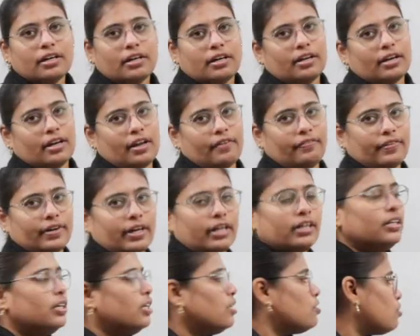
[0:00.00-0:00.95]
referral.
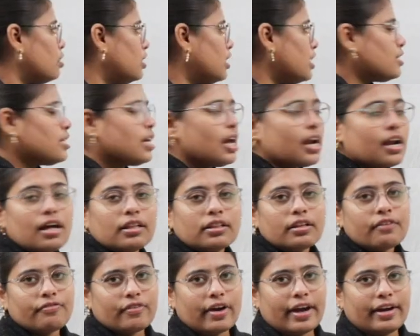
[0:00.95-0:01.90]
So these are all
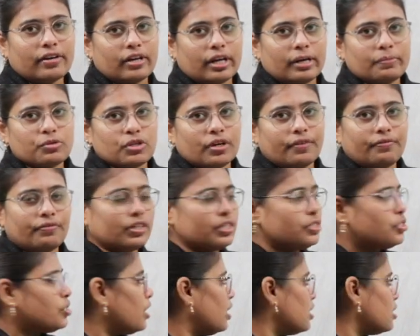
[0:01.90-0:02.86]
the 5 types of
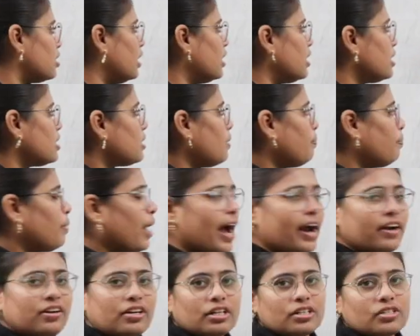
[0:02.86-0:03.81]
discharge, that is the
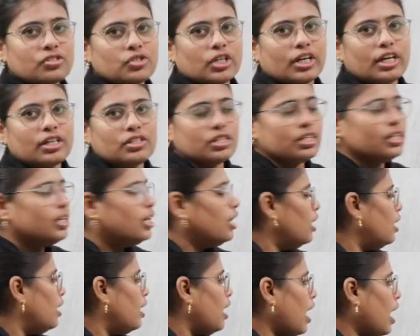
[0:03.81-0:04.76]
planned discharge,
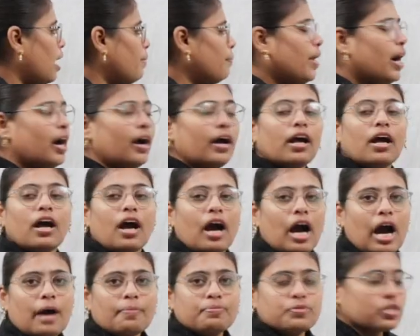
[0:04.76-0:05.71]
Lama,
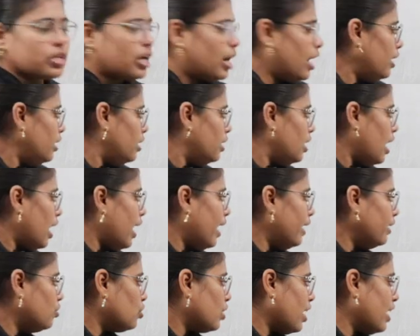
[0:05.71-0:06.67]
abscond
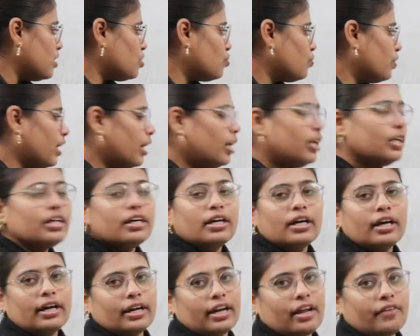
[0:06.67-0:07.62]
and transfer and
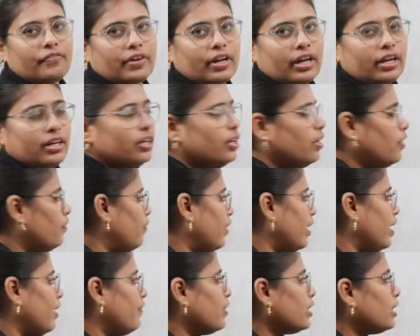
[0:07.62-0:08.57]
referral.
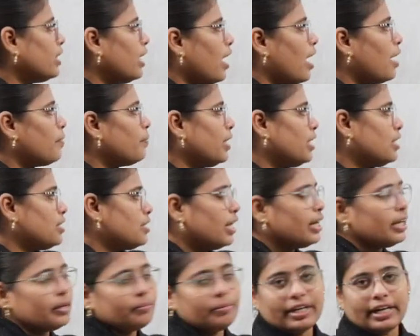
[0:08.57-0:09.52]
Whenever the Lama is there,
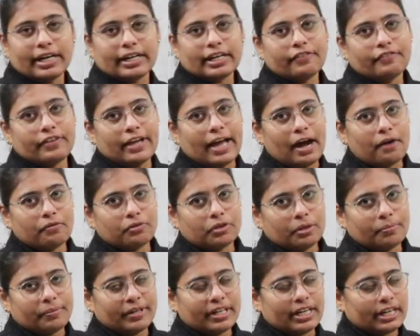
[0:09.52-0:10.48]
immediately we have
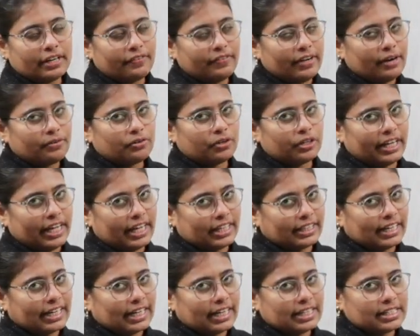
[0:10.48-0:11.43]
to take
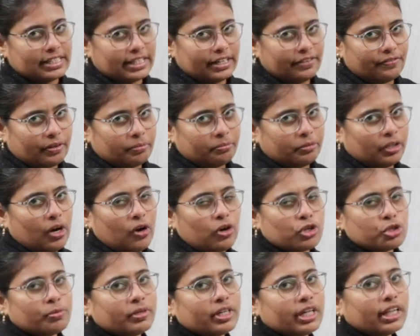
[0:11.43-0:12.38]
the consent from the
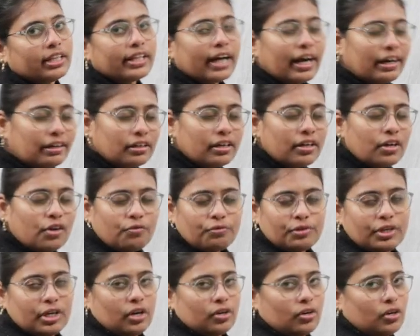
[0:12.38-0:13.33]
hospital that
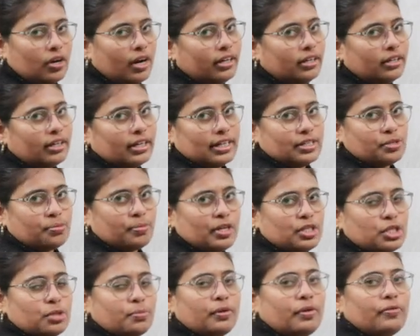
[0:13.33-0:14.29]
we are not
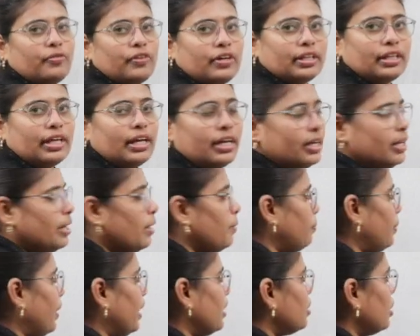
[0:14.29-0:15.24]
responsible for the
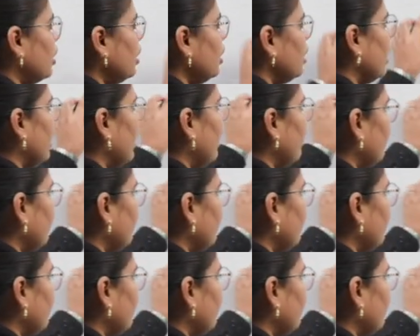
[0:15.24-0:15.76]
patient if